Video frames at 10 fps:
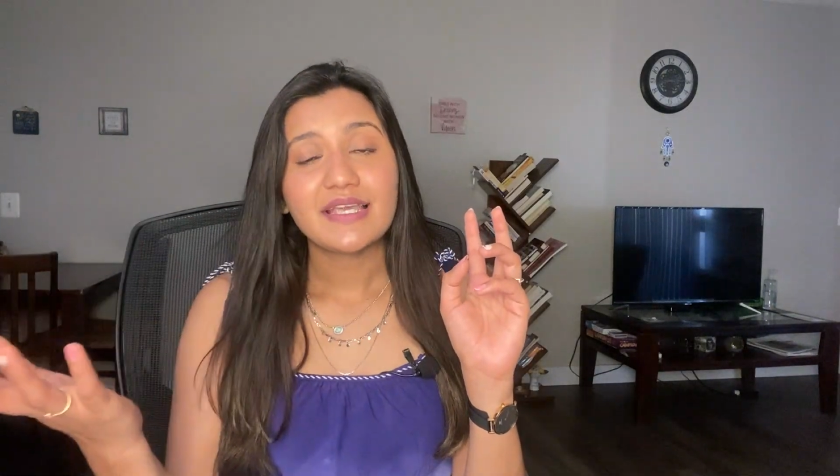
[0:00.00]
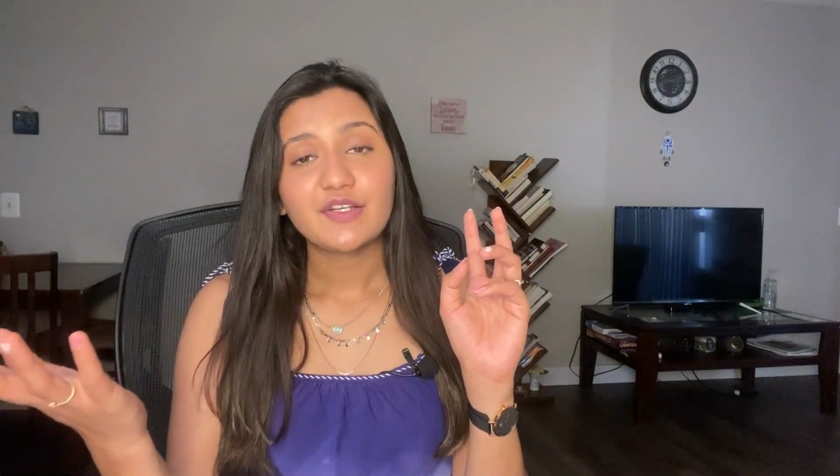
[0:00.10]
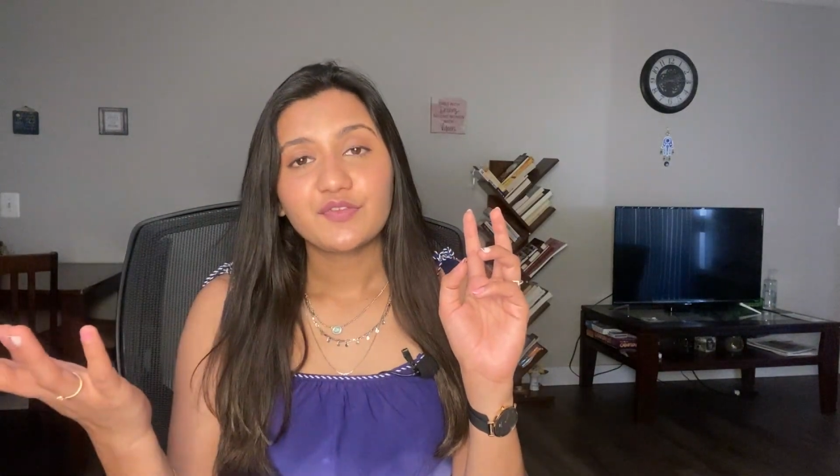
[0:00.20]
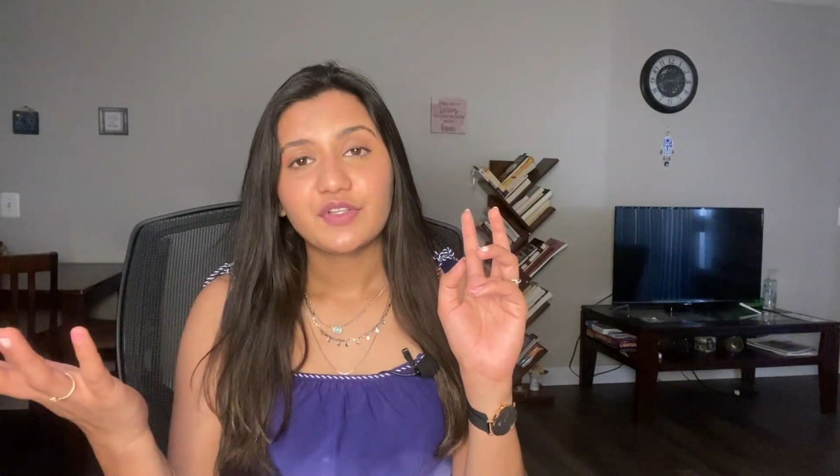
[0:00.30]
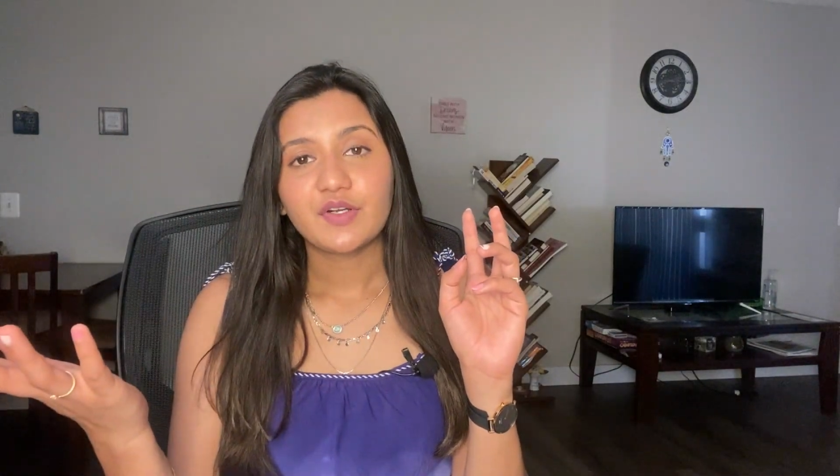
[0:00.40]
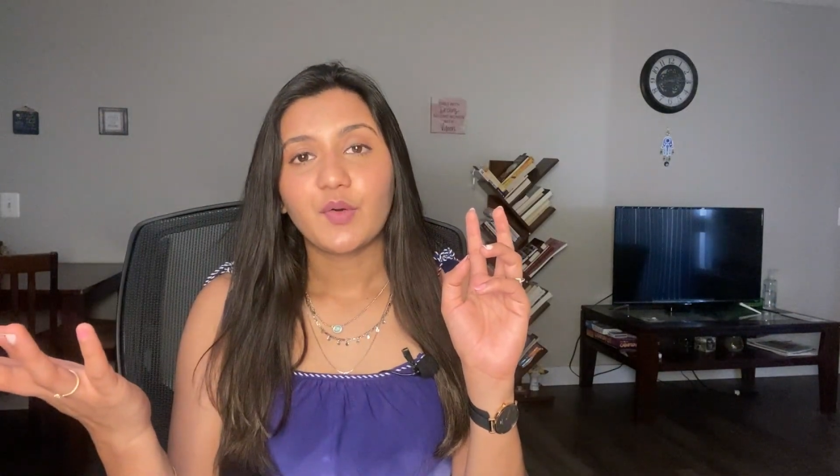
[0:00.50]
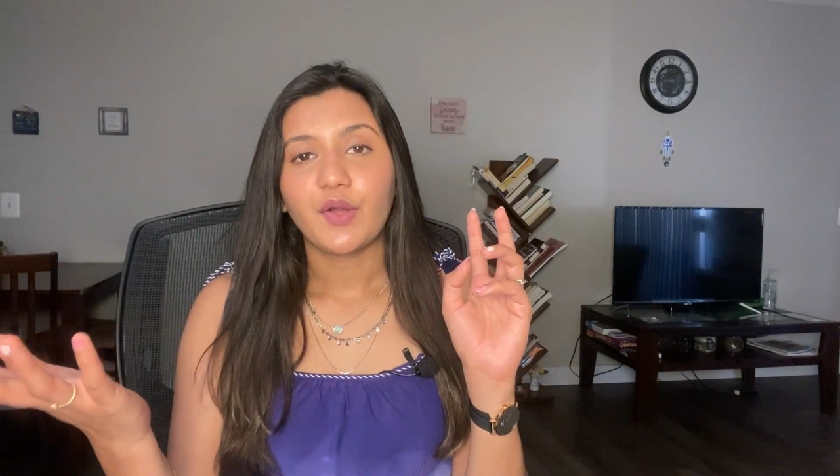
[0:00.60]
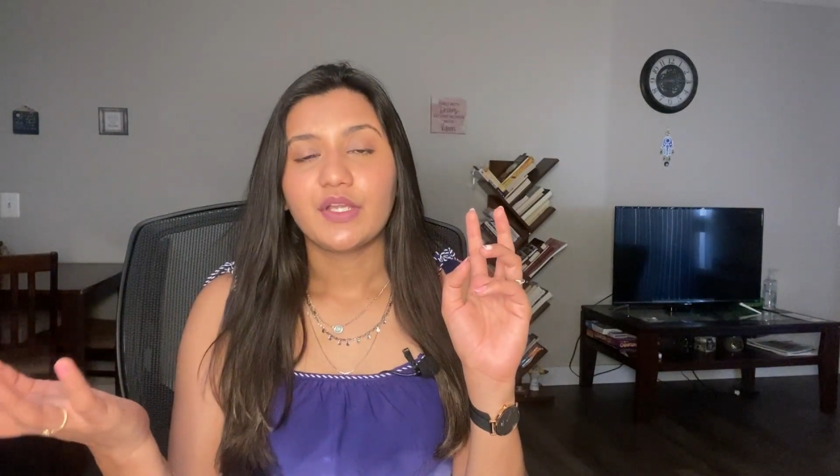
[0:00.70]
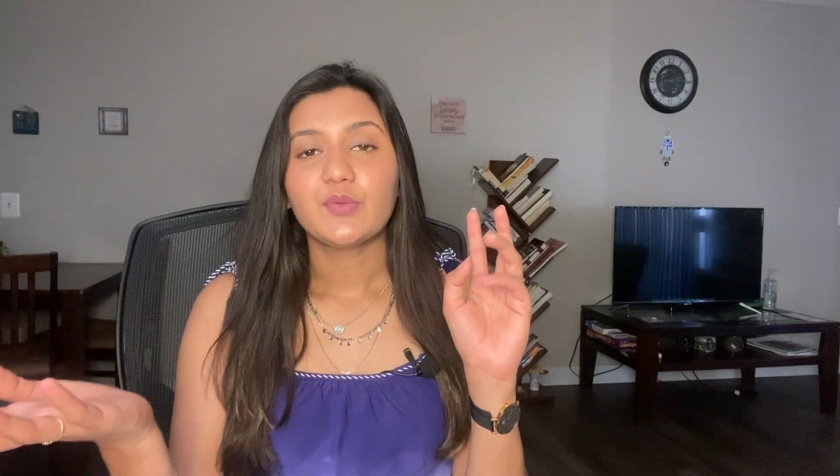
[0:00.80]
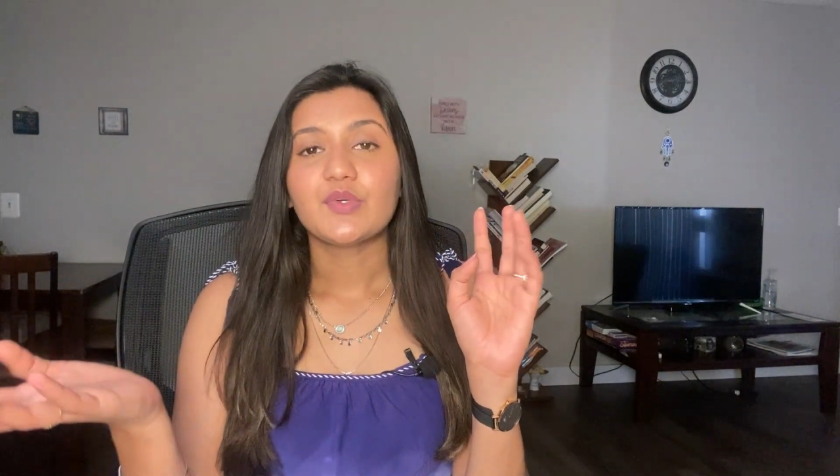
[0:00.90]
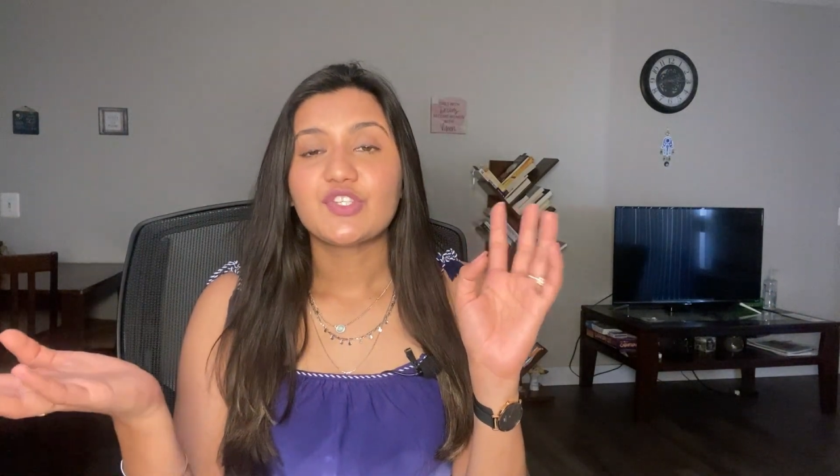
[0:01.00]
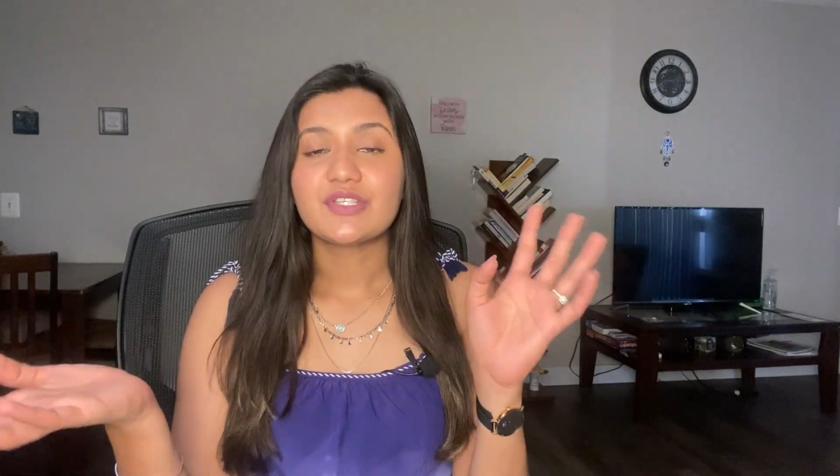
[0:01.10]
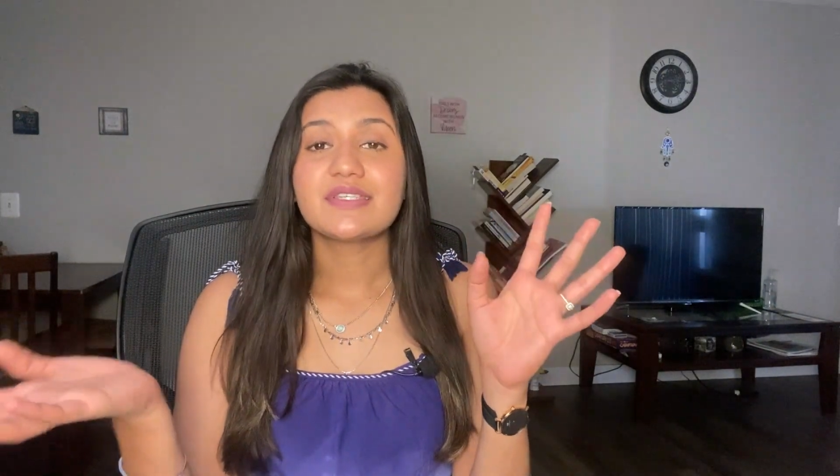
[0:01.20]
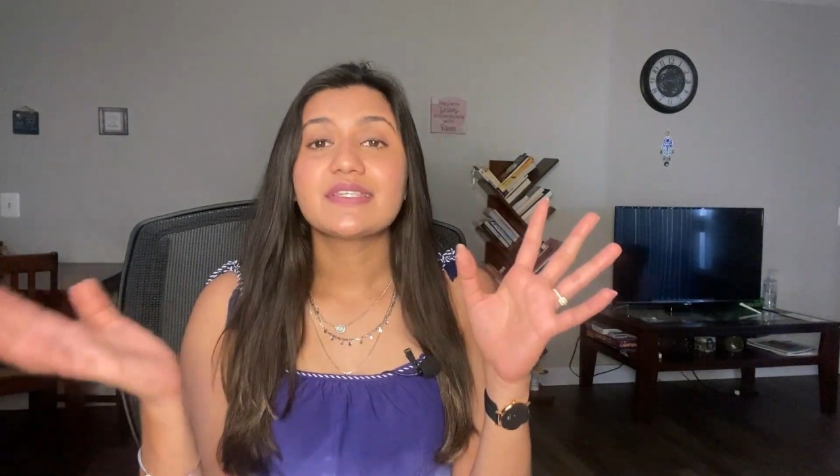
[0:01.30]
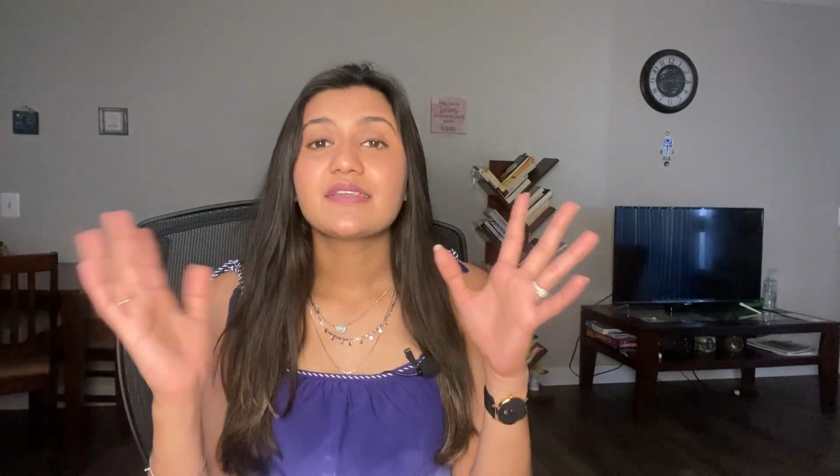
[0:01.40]
side of the coin, which
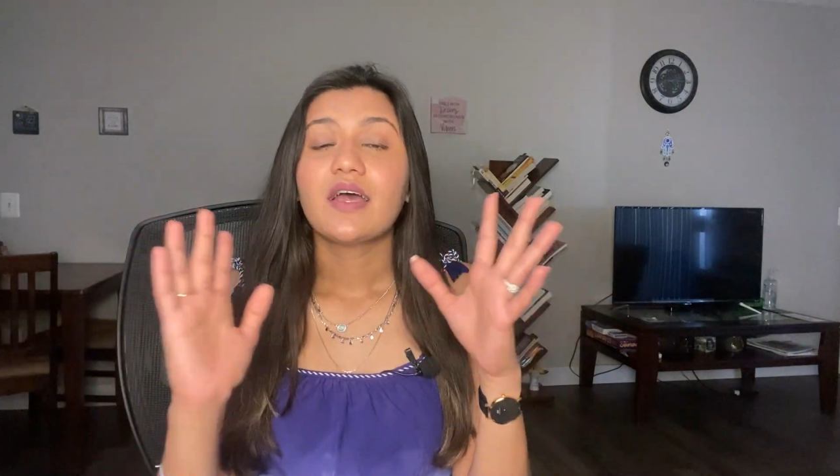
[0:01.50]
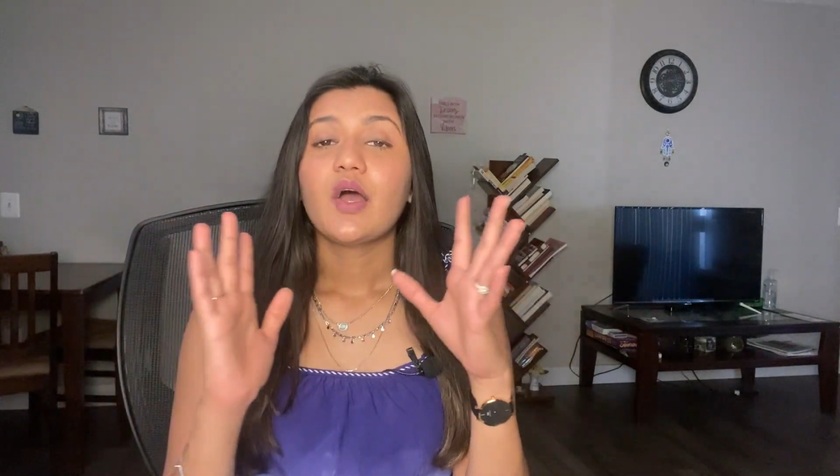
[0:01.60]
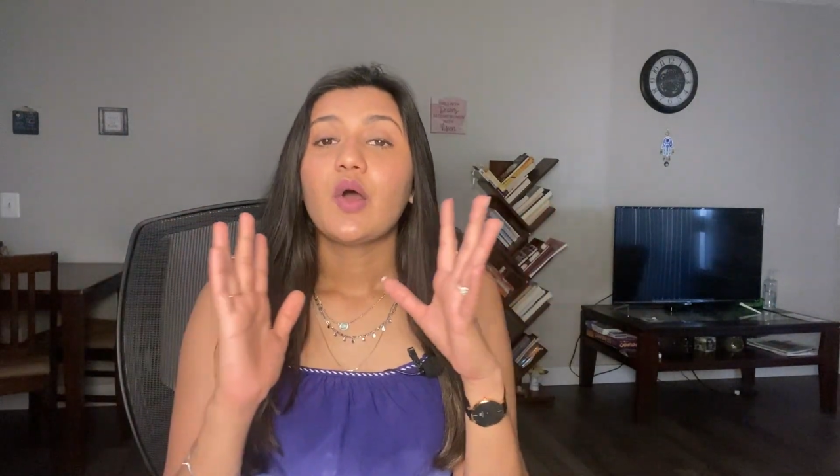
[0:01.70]
is